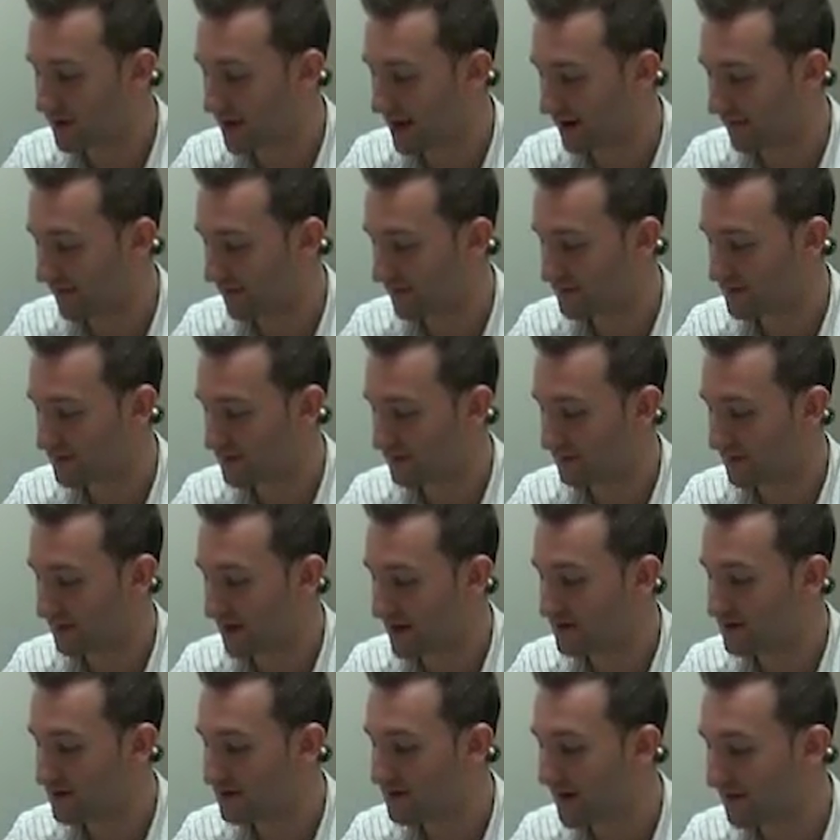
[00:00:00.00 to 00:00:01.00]
that if
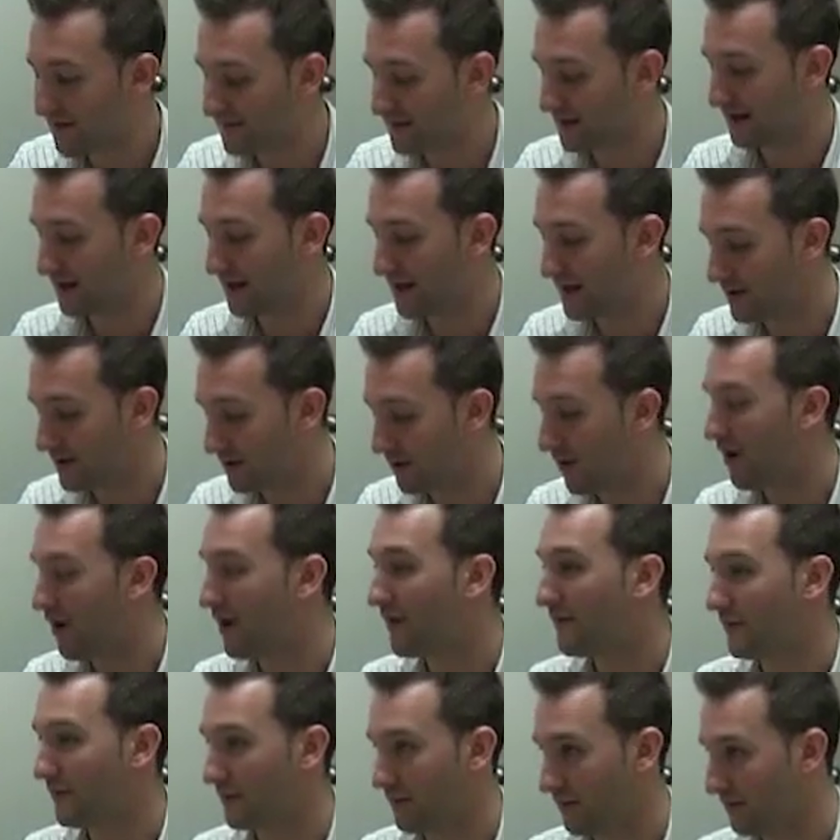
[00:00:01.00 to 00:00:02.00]
they do have to lay you
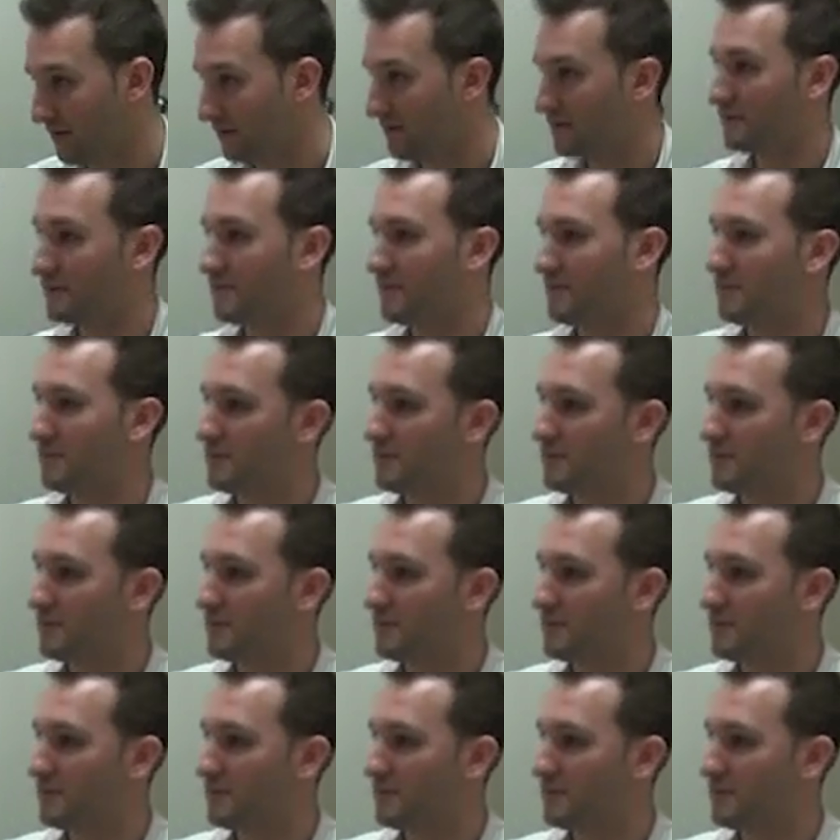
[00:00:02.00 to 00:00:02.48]
off or